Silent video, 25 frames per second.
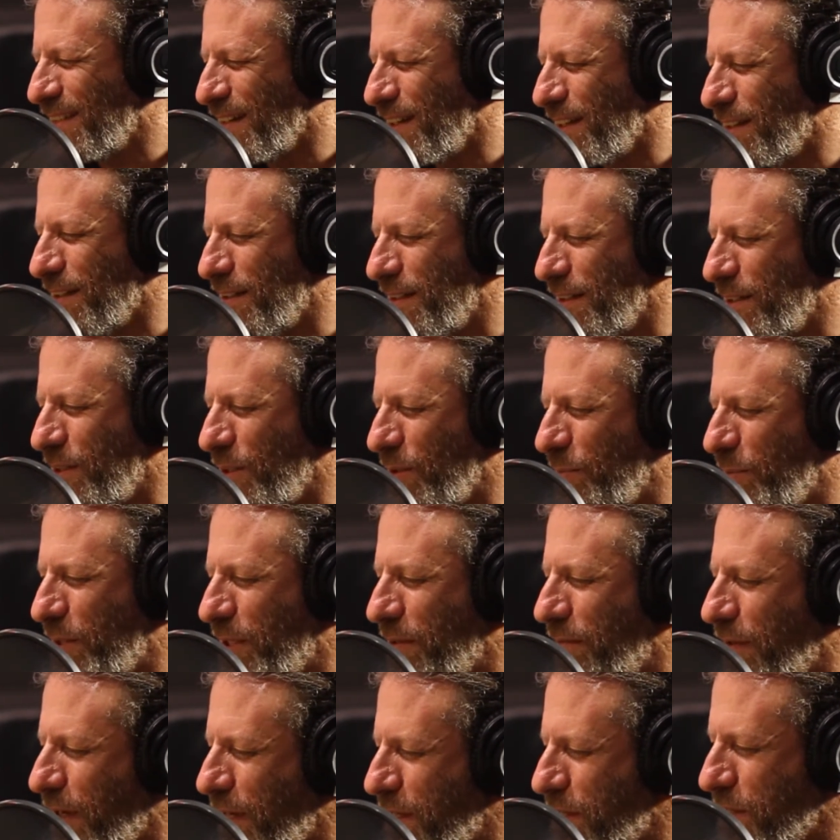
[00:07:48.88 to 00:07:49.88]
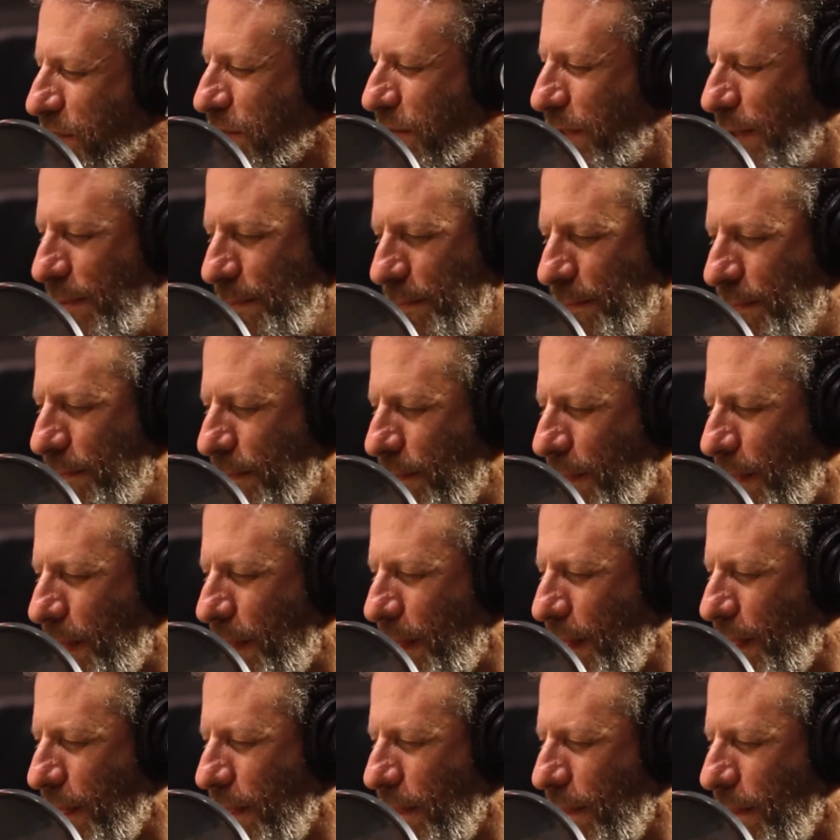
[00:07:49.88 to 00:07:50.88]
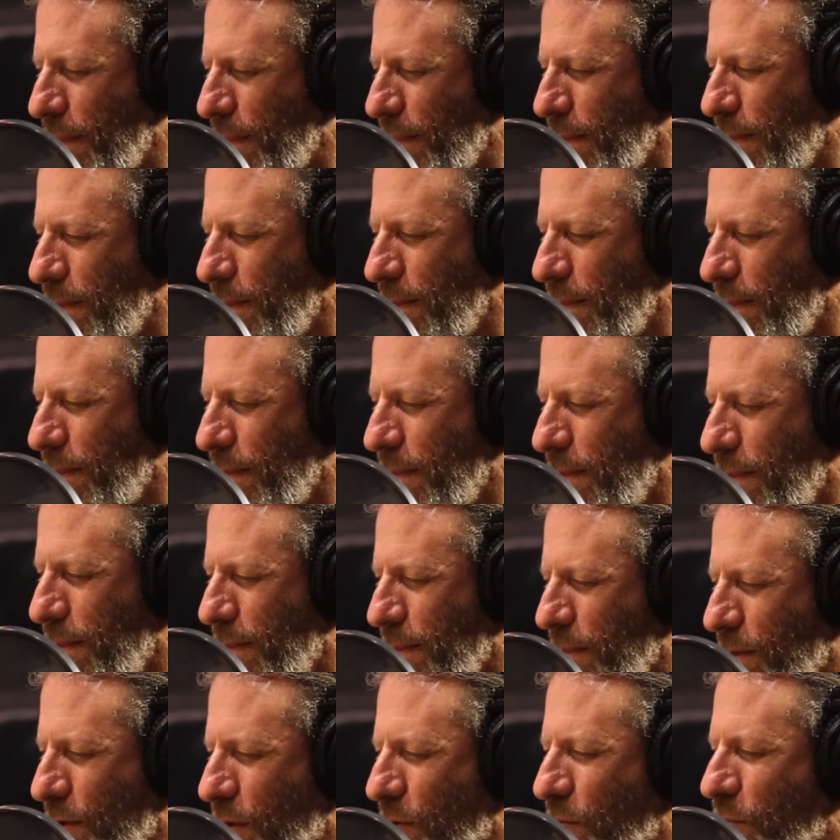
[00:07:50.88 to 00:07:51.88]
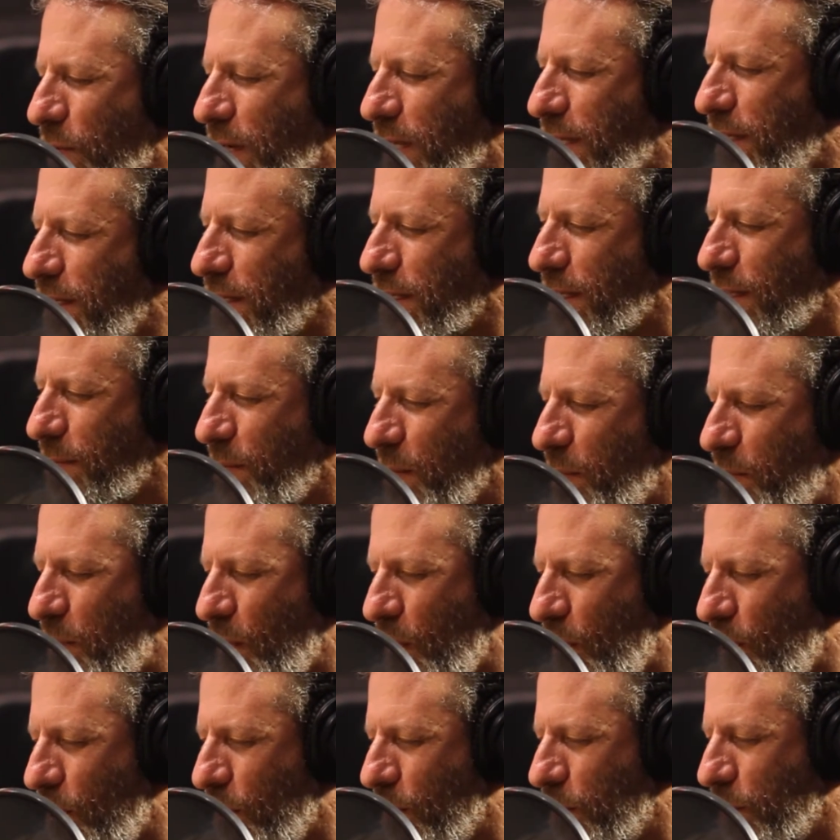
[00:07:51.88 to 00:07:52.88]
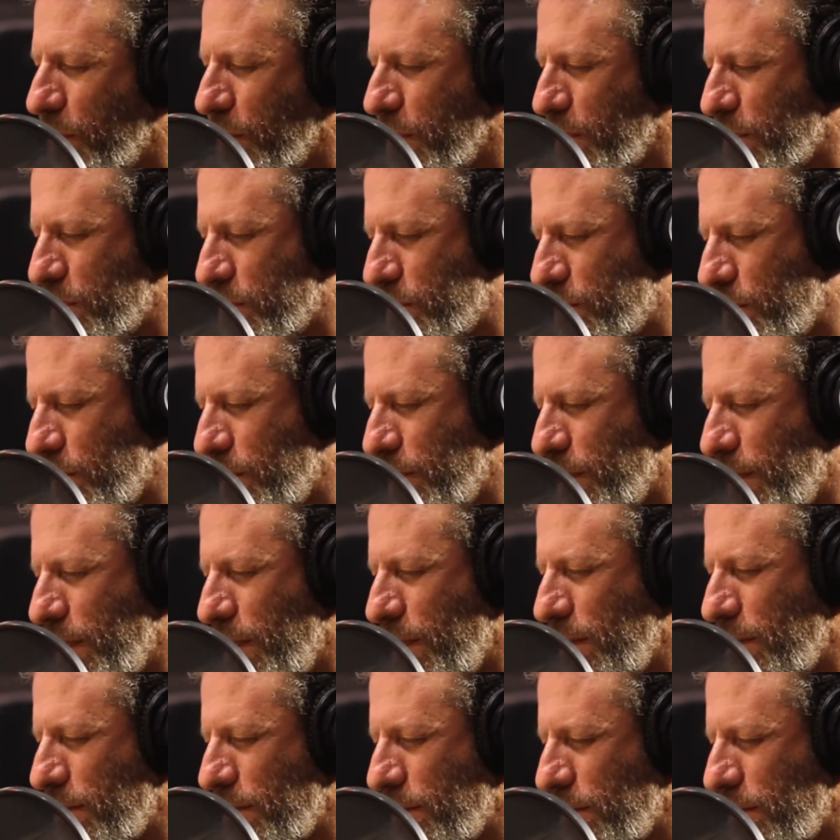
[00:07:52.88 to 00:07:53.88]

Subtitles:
and a little bit of ice cream, or reading them a poem or a story.